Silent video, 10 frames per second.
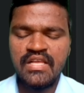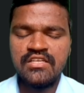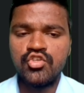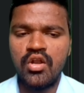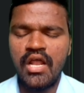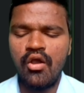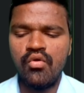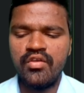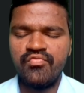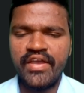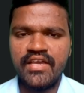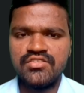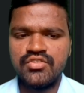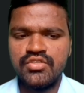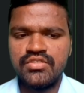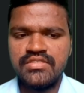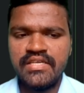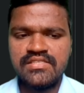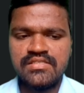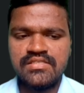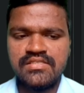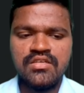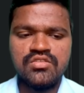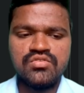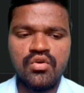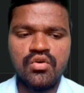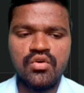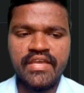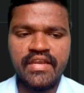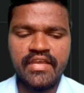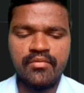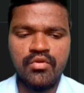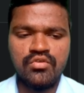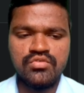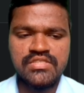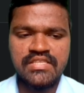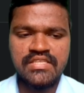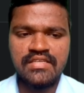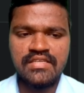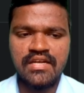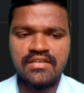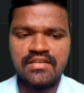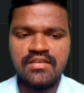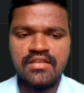So now if I execute this, so we can able to see the result.